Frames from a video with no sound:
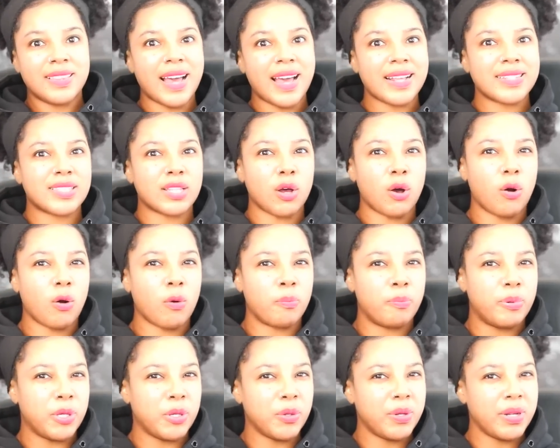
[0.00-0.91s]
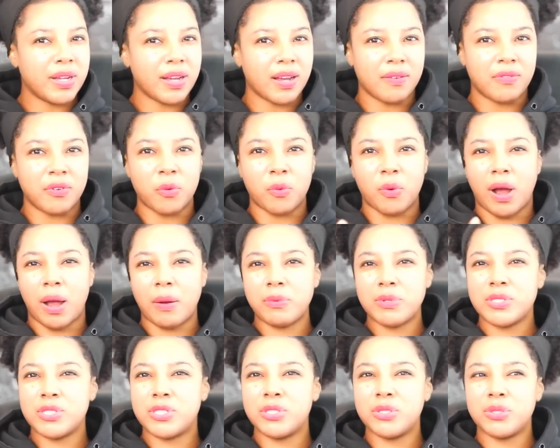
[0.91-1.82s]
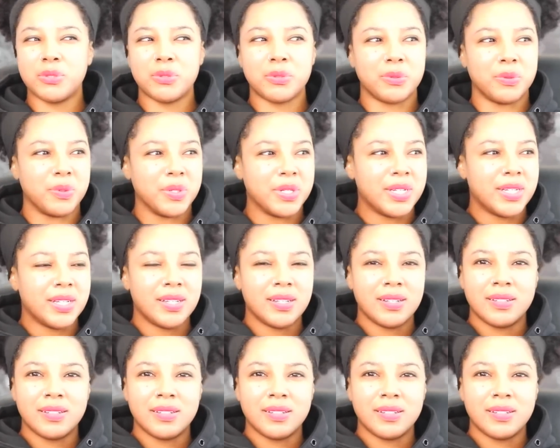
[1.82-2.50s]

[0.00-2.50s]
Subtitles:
That's the whole beauty of it. Why would you